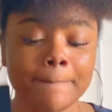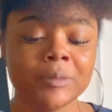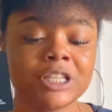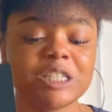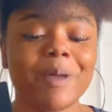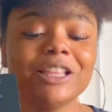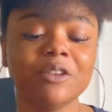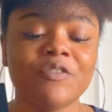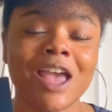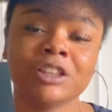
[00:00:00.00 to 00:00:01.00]
despite the
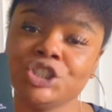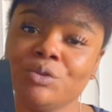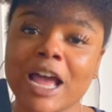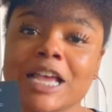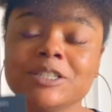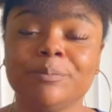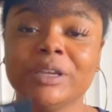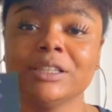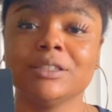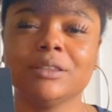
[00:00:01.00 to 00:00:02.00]
fact that you guys have
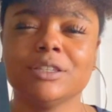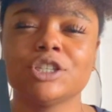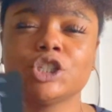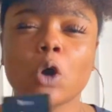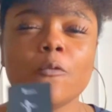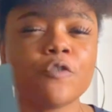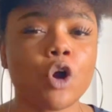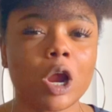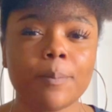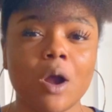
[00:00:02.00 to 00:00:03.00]
been so
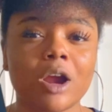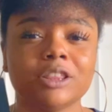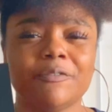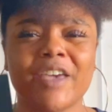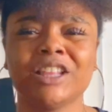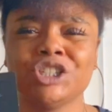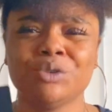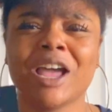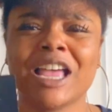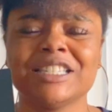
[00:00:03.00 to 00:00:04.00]
far apart, the fact that you
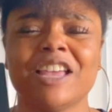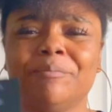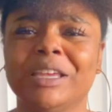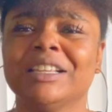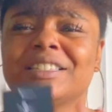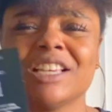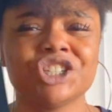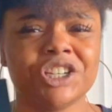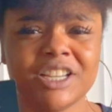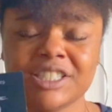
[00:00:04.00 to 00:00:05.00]
guys have been at such a
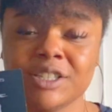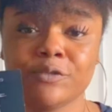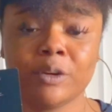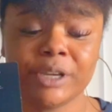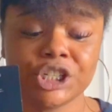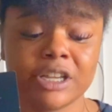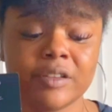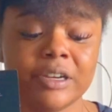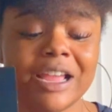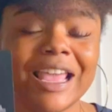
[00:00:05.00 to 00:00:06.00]
distance from each
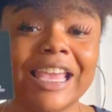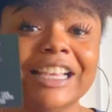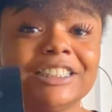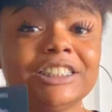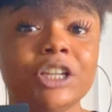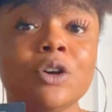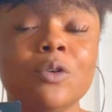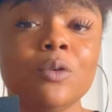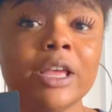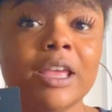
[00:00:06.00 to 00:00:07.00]
other, he
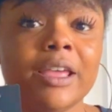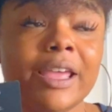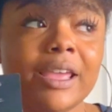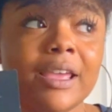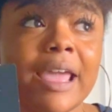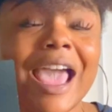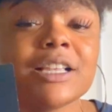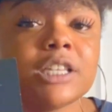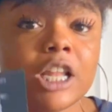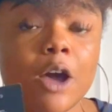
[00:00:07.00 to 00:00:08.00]
still
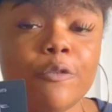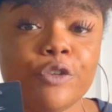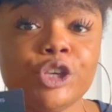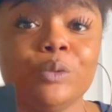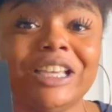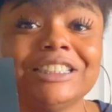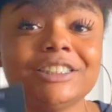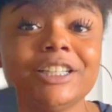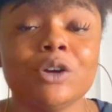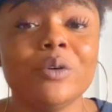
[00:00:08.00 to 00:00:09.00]
has love for you. He's
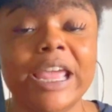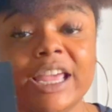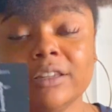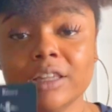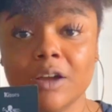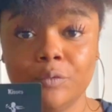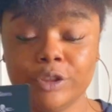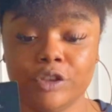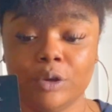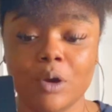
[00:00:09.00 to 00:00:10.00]
still in love
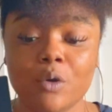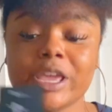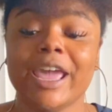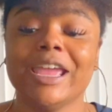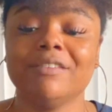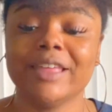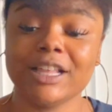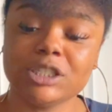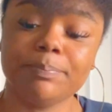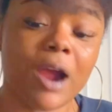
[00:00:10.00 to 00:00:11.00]
with you, okay? And
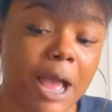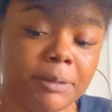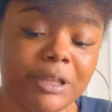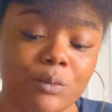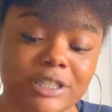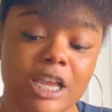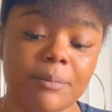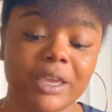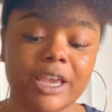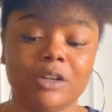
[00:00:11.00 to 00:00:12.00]
that's probably what's
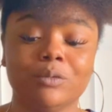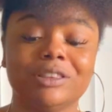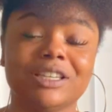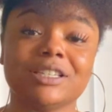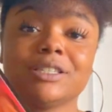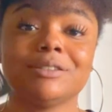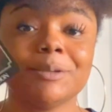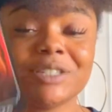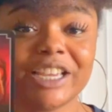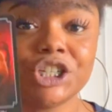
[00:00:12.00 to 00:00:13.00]
coming in with this
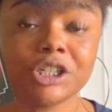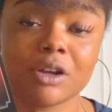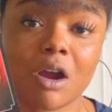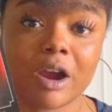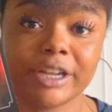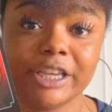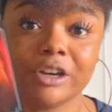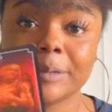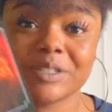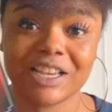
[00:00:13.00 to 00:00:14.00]
temptation card here,
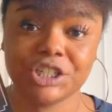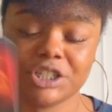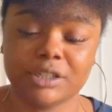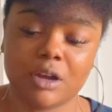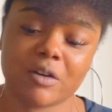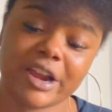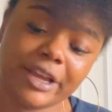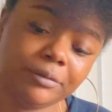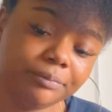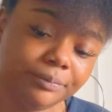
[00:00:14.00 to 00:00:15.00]
obsession, all right?